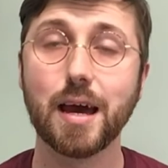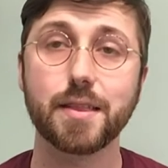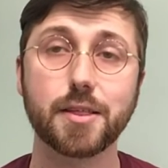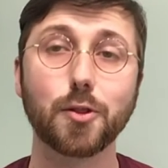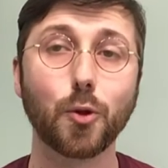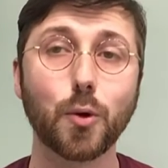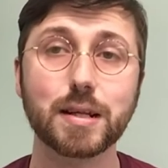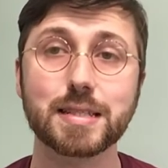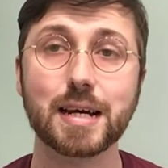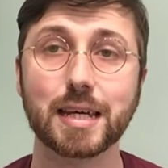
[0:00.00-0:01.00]
that the
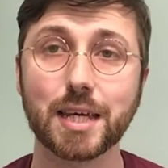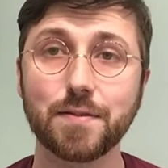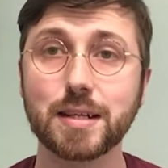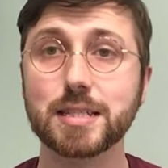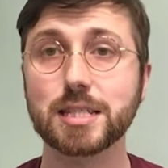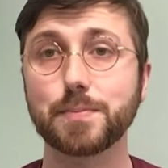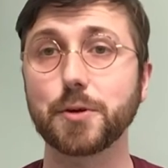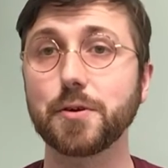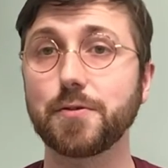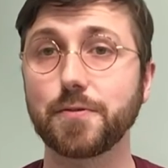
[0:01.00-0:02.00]
Lord has not given us a
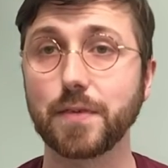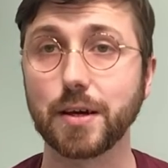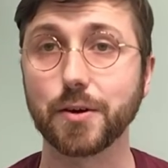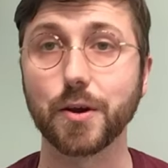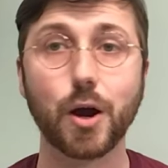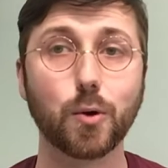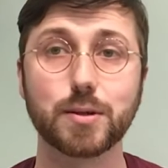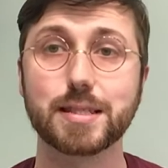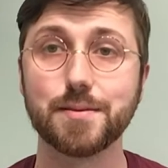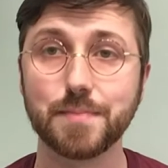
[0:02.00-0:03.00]
spirit of fear
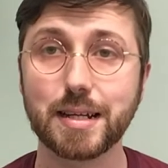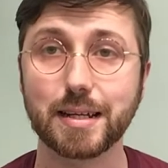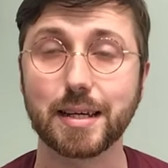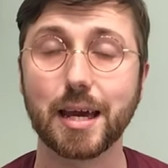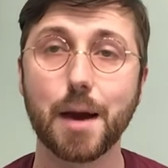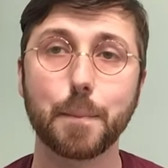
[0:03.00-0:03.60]
or timidity,